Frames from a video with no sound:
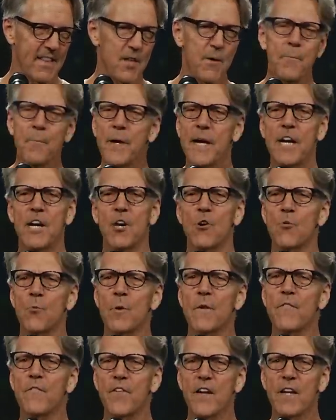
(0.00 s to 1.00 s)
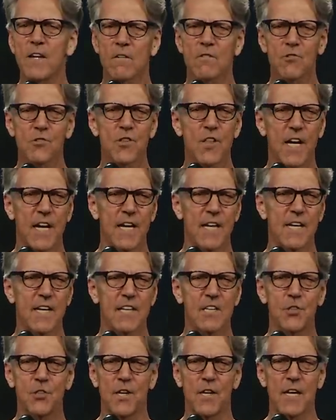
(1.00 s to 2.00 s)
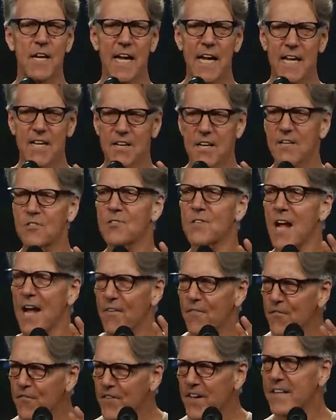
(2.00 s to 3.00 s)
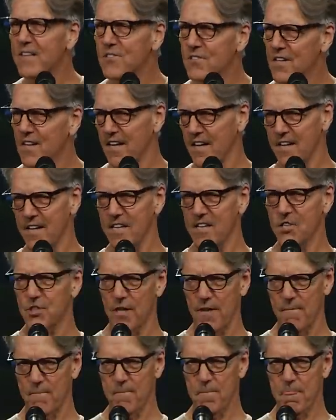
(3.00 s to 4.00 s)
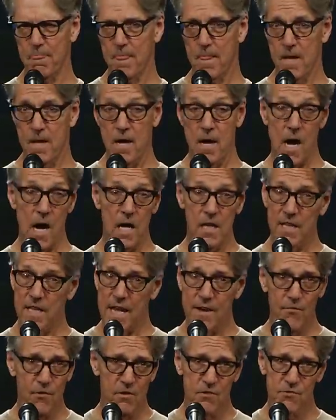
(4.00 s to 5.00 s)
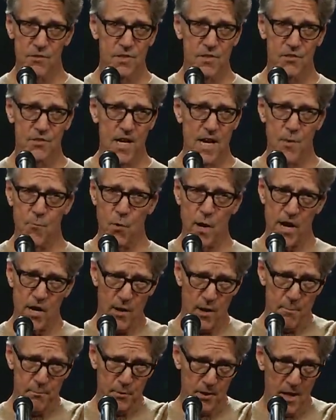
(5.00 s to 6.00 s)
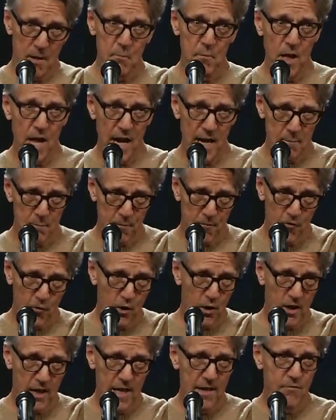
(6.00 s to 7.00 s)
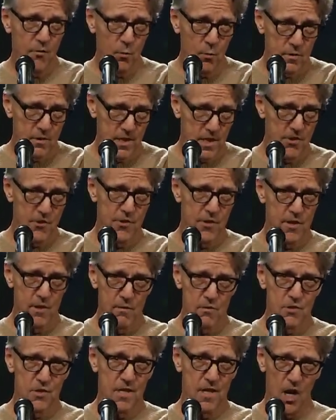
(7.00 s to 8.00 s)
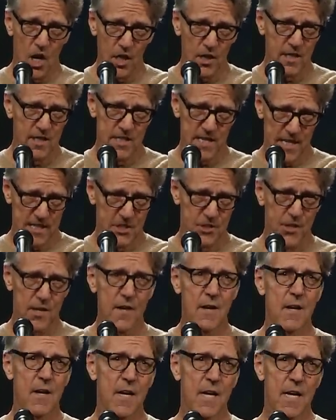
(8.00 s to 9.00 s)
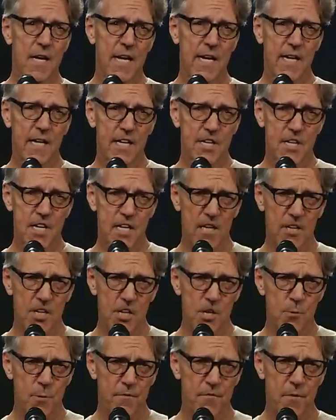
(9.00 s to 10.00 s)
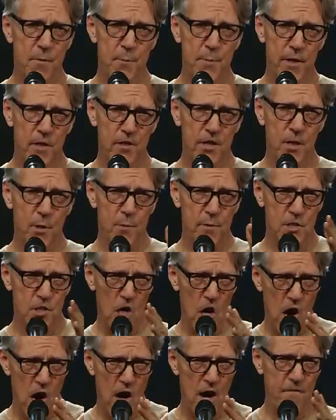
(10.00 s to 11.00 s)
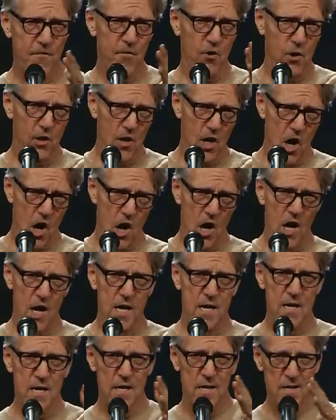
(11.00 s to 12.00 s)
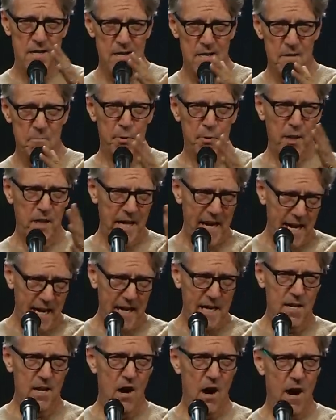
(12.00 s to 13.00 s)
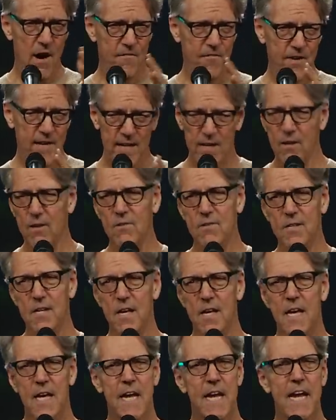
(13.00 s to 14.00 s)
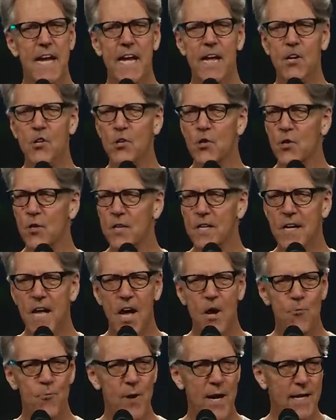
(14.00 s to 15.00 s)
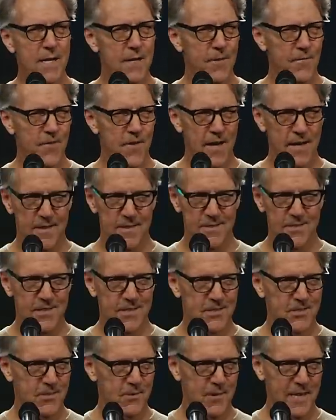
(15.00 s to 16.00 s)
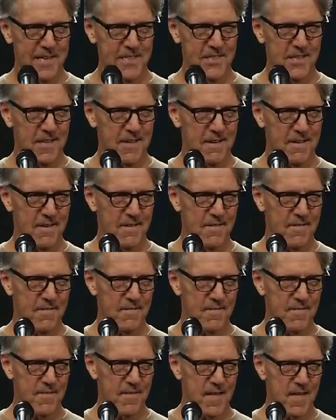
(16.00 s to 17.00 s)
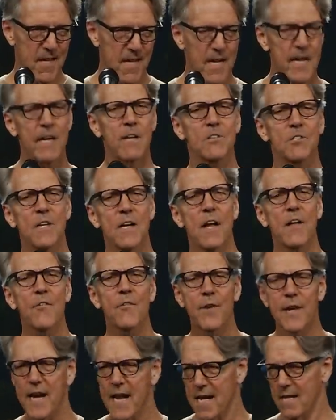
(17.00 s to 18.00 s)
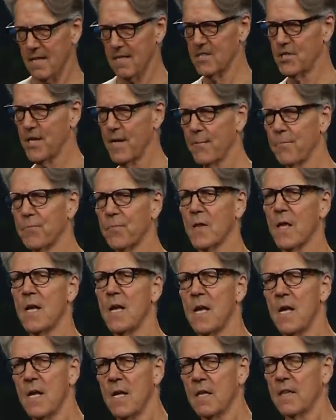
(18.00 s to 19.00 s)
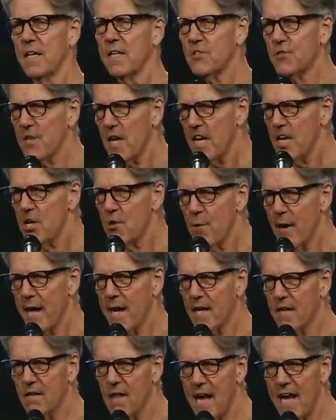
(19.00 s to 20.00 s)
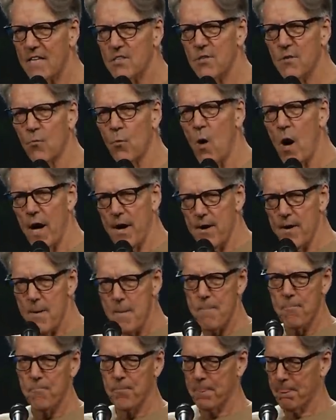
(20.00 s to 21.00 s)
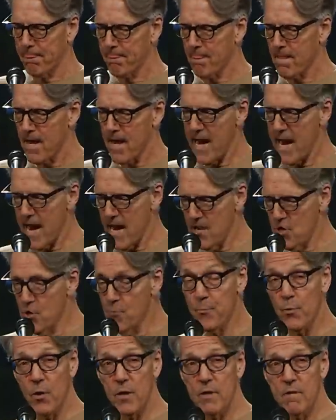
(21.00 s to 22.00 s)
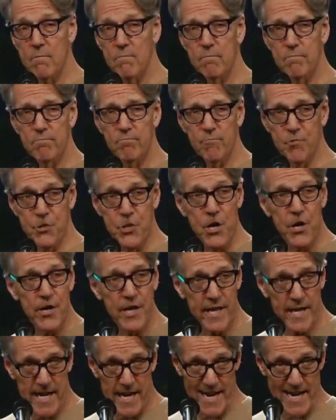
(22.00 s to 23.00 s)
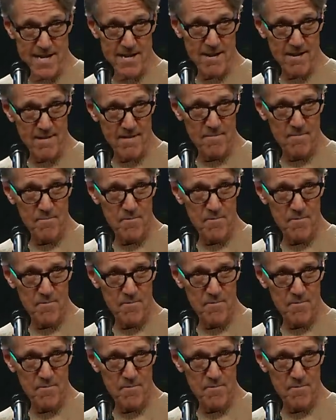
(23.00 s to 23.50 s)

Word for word: The mirror reveals the condition, it does not fix the condition. A level's the same way, or a plumb line before a level was introduced in architecture. It could tell you if the building was off or on plane, off kilt. It could not rectify the situation. Here's another analogy. Let's say you had a glass of water and you put dirt in it